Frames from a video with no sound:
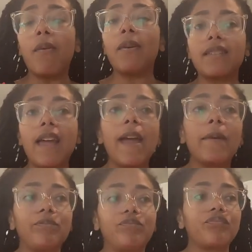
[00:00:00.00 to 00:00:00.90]
I would
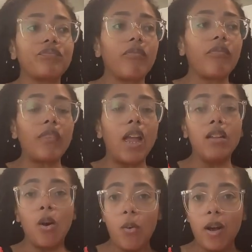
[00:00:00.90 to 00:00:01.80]
say
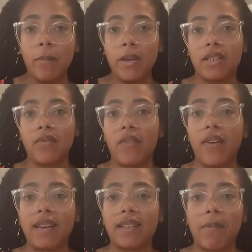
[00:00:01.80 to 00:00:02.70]
the one piece of
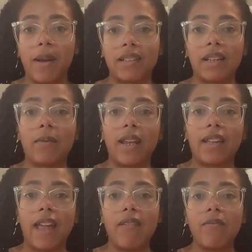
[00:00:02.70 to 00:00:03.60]
advice that my
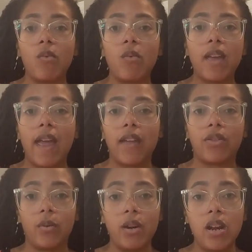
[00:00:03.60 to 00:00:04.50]
stepdaddy gave me when we
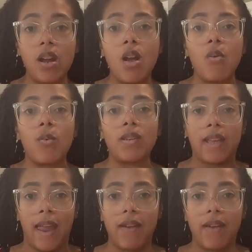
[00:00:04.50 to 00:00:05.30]
had three was